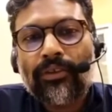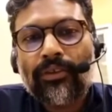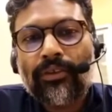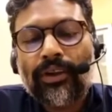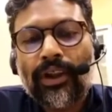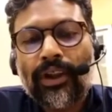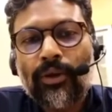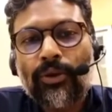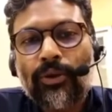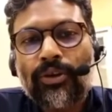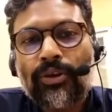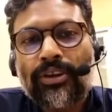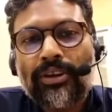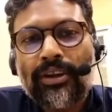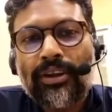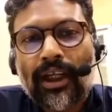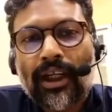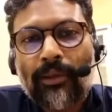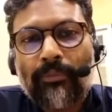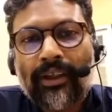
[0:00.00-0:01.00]
use
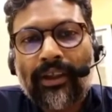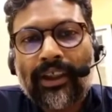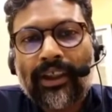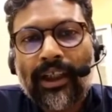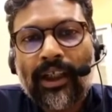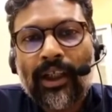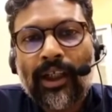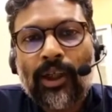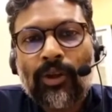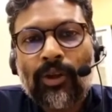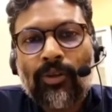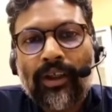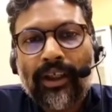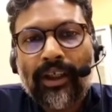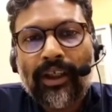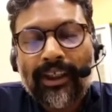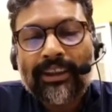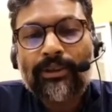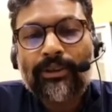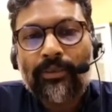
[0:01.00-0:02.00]
the upper
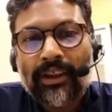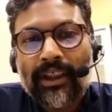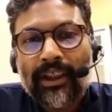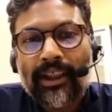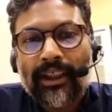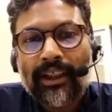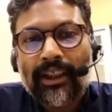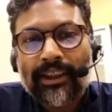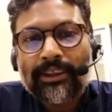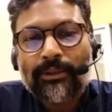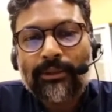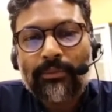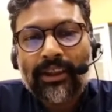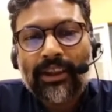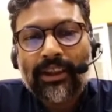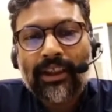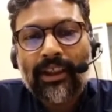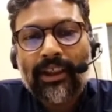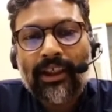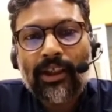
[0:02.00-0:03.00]
canaliculi in
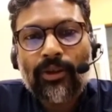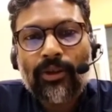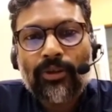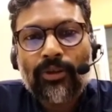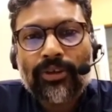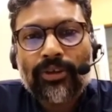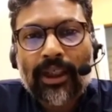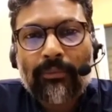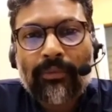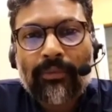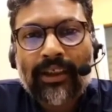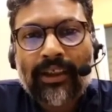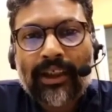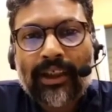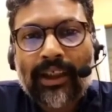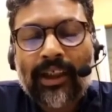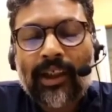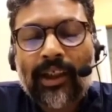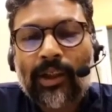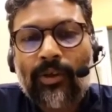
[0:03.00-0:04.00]
SPT, use upper
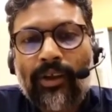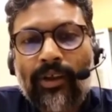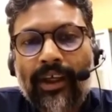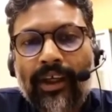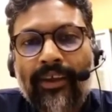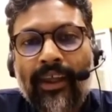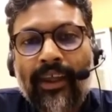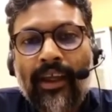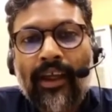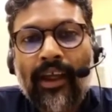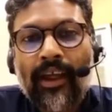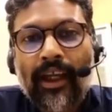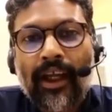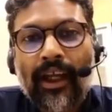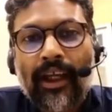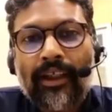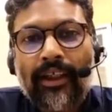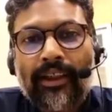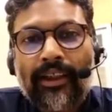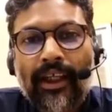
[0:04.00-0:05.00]
canaliculi,
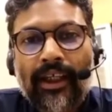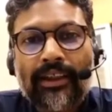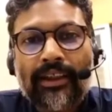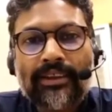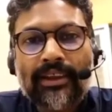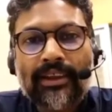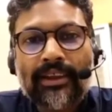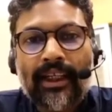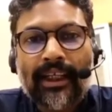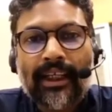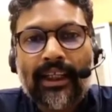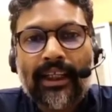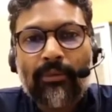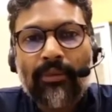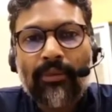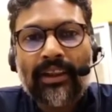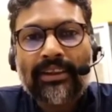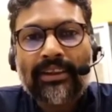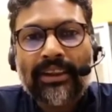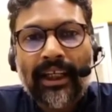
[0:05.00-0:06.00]
and there is a
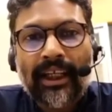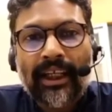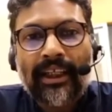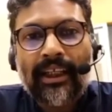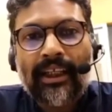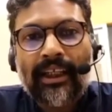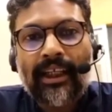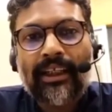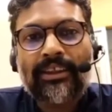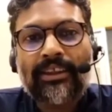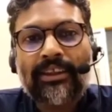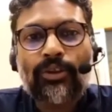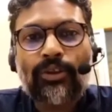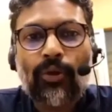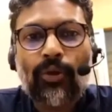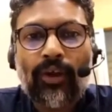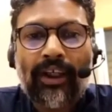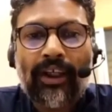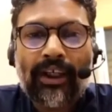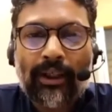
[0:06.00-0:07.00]
lacrimal sac area is
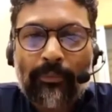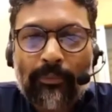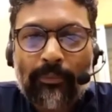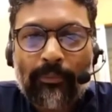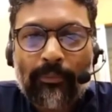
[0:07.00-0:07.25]
swelled up.